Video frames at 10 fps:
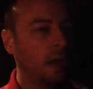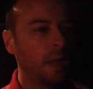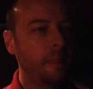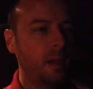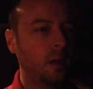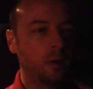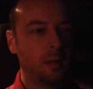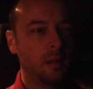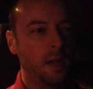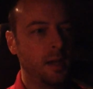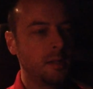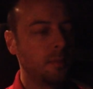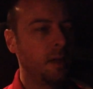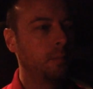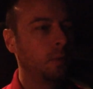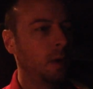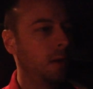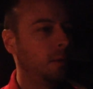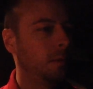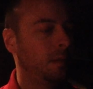And therein lies my
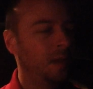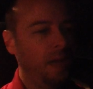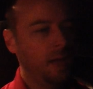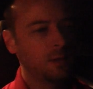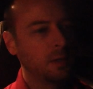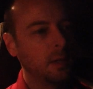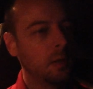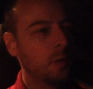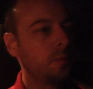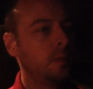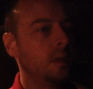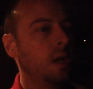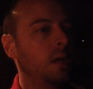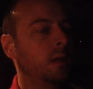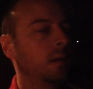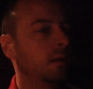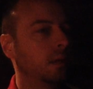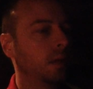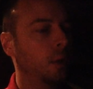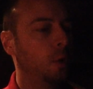problem. Actually, it goes
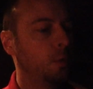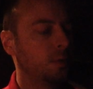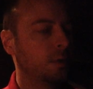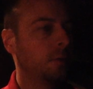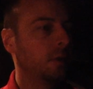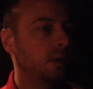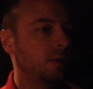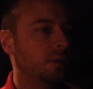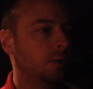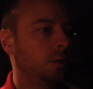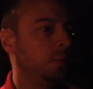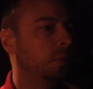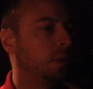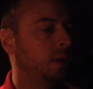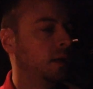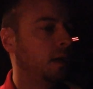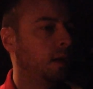beyond the home server issue, but